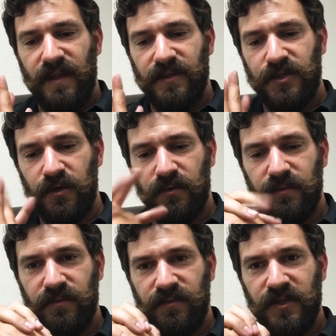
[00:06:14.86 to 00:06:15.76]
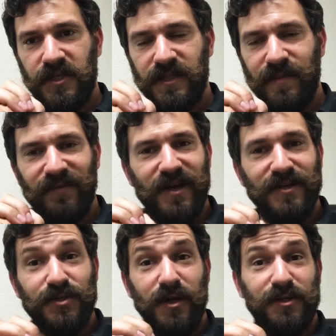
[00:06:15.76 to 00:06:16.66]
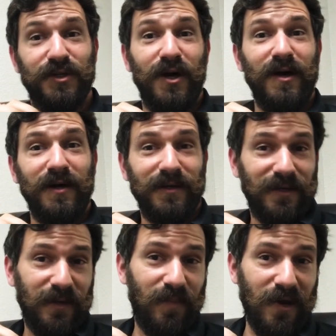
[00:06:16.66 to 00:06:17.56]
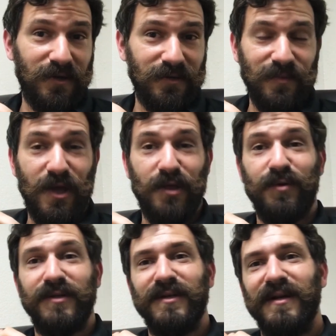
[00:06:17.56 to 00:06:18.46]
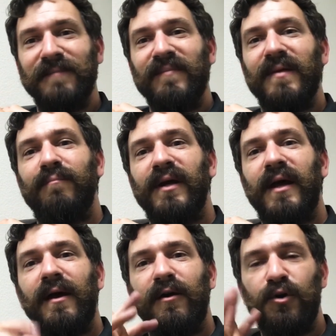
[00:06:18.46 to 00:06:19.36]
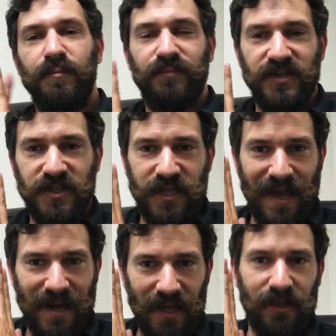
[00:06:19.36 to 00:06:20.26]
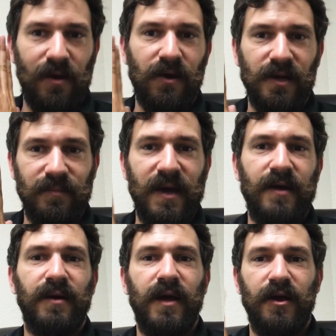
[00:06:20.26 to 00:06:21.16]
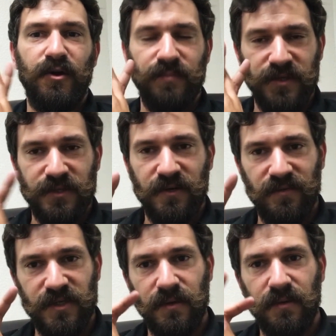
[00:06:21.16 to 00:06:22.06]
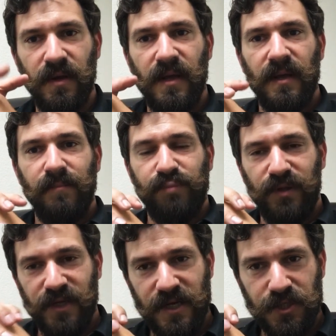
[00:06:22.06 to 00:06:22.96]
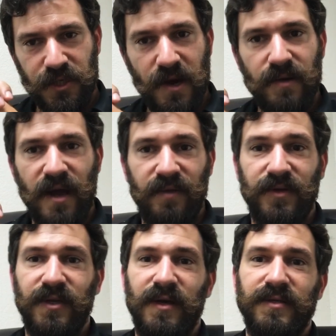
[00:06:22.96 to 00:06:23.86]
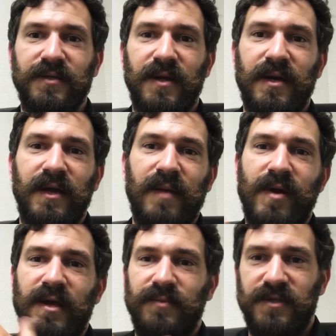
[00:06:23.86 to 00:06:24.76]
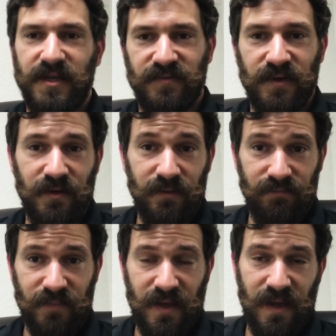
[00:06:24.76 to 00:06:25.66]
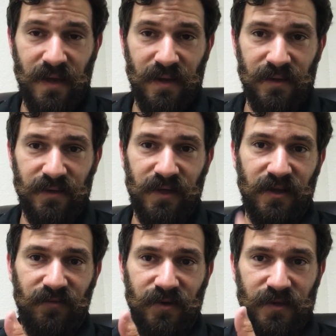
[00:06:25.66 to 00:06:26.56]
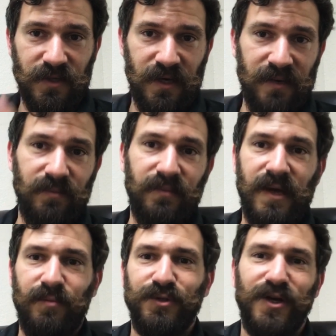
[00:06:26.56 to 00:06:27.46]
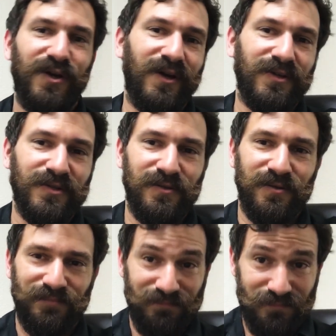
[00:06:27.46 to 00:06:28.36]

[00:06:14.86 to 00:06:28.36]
So this is a bit of an unstructured talk compared to some of the other ones, but I hope this is hit at the heart of the matter. I hope this serves you. Please share it around if it does. And again, my name is Jasvinder, and thank you for your time, and we'll talk again soon.